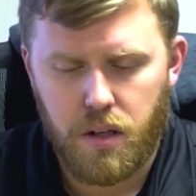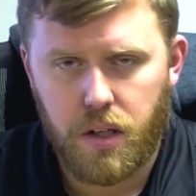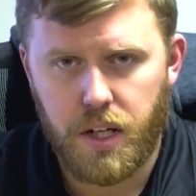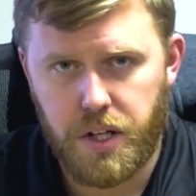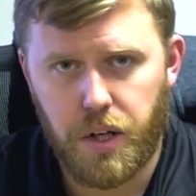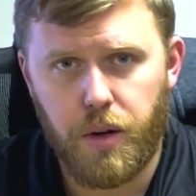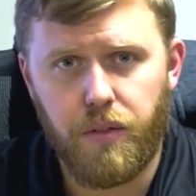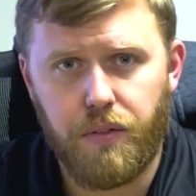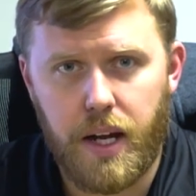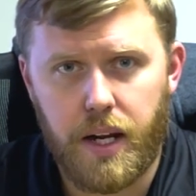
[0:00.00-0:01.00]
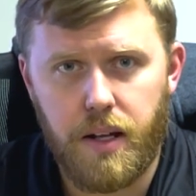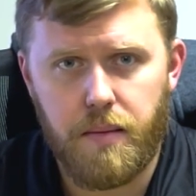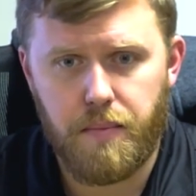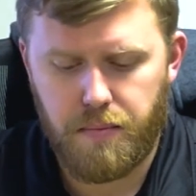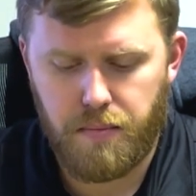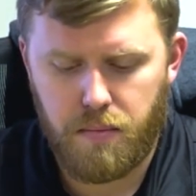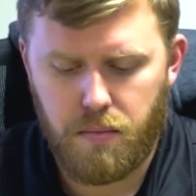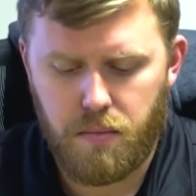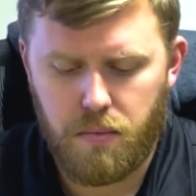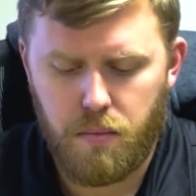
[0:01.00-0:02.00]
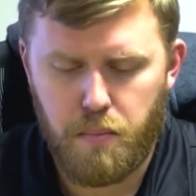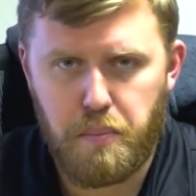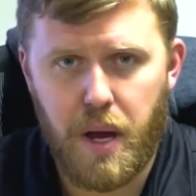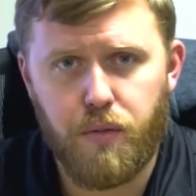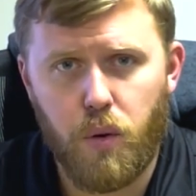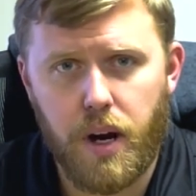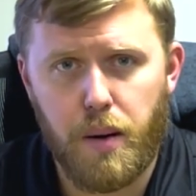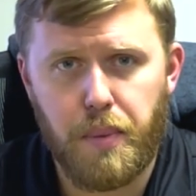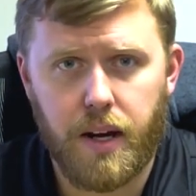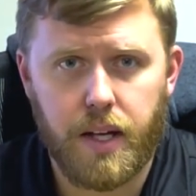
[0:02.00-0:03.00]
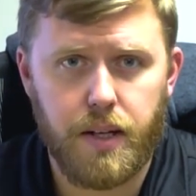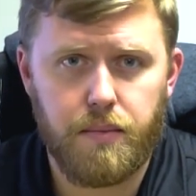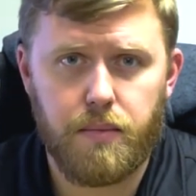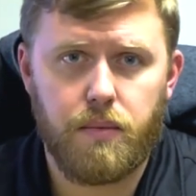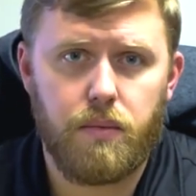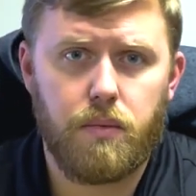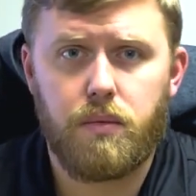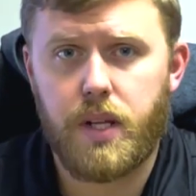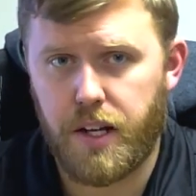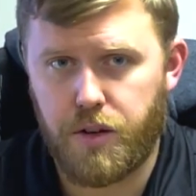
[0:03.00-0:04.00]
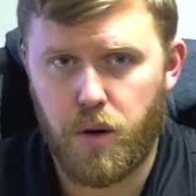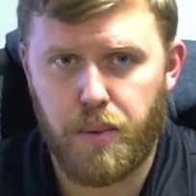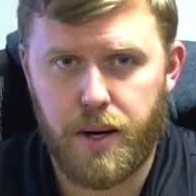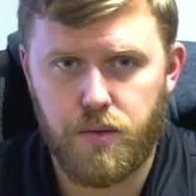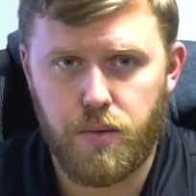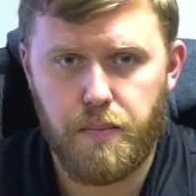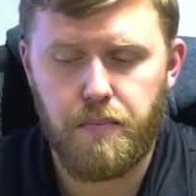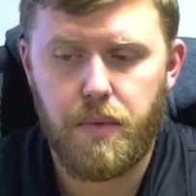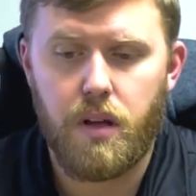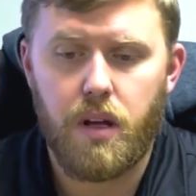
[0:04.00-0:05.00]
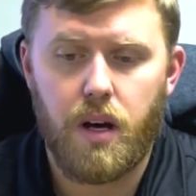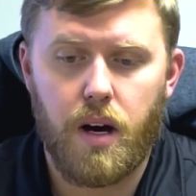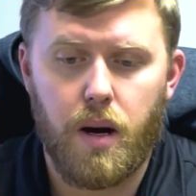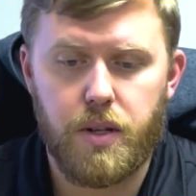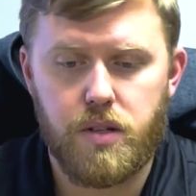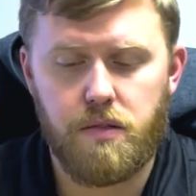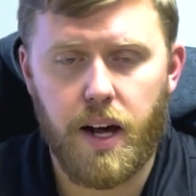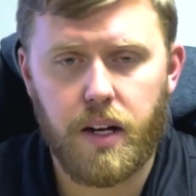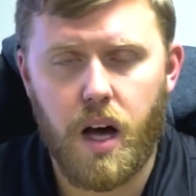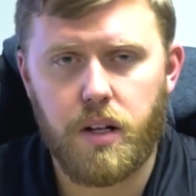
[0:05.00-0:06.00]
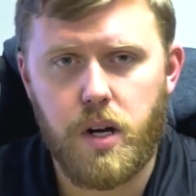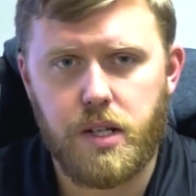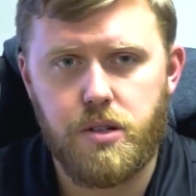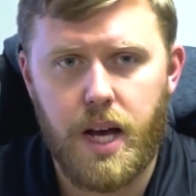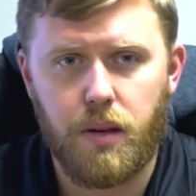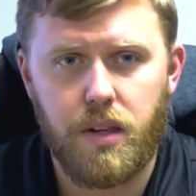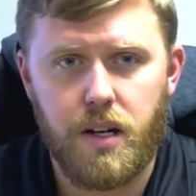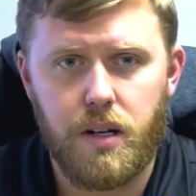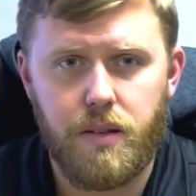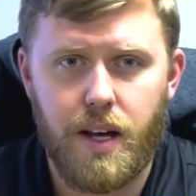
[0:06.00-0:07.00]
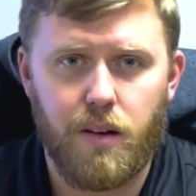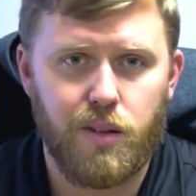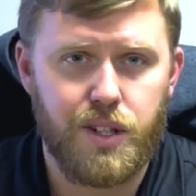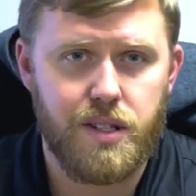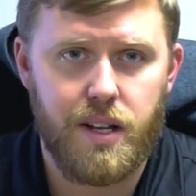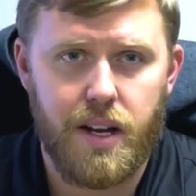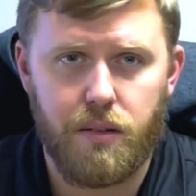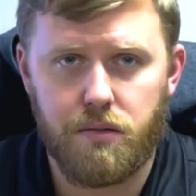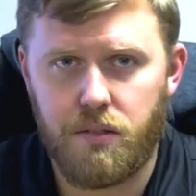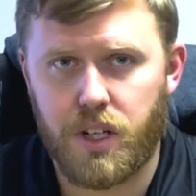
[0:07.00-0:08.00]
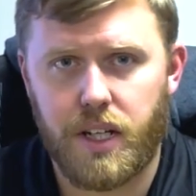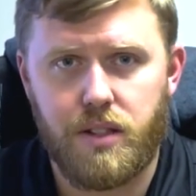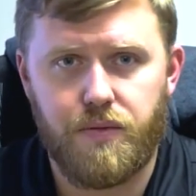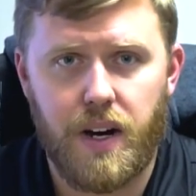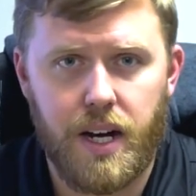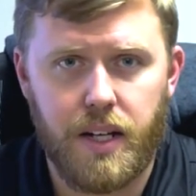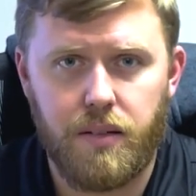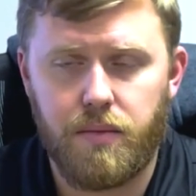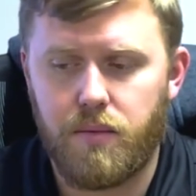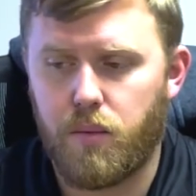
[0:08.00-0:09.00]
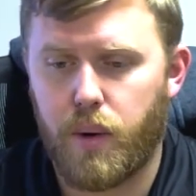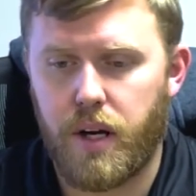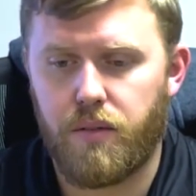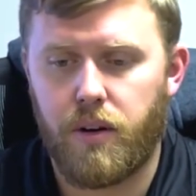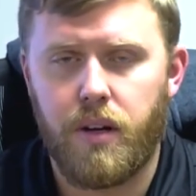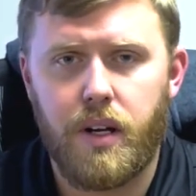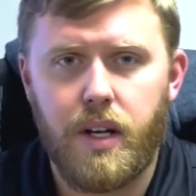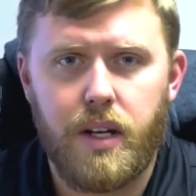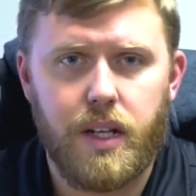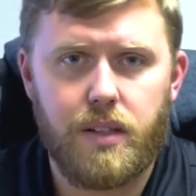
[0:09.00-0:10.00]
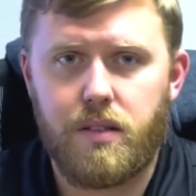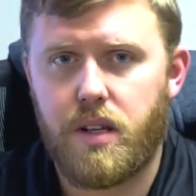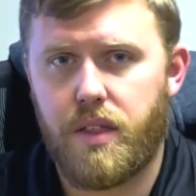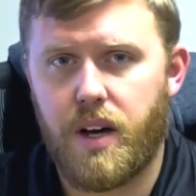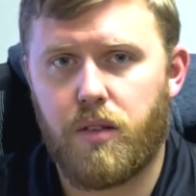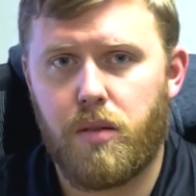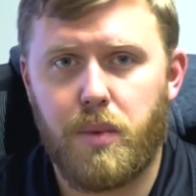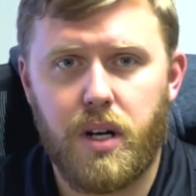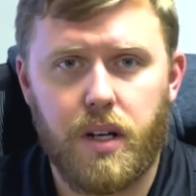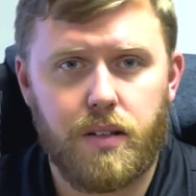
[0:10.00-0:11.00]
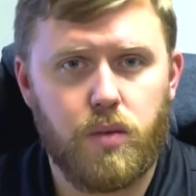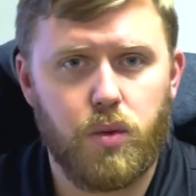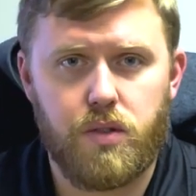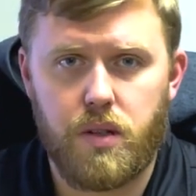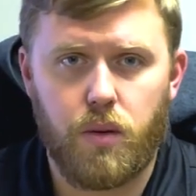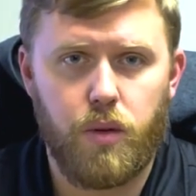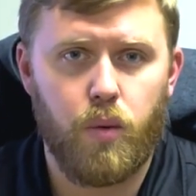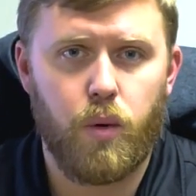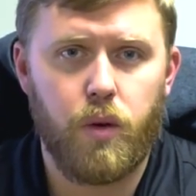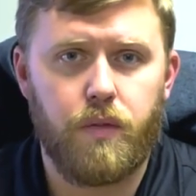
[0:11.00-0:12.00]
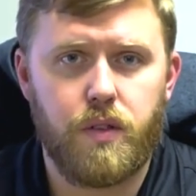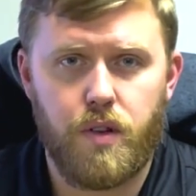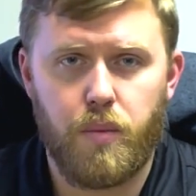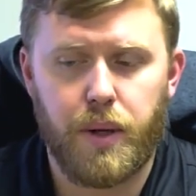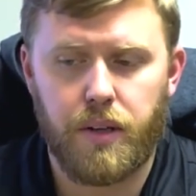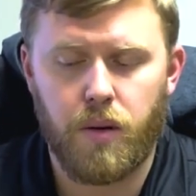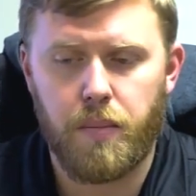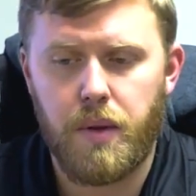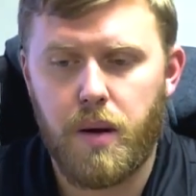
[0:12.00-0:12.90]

Continue to fight it, pay for it out of pocket, take it to appraisal. There's a lot of contractors out there that'll just say, look, it's fine, whatever, it's $1,000, we'll still do the roof, it's no big deal.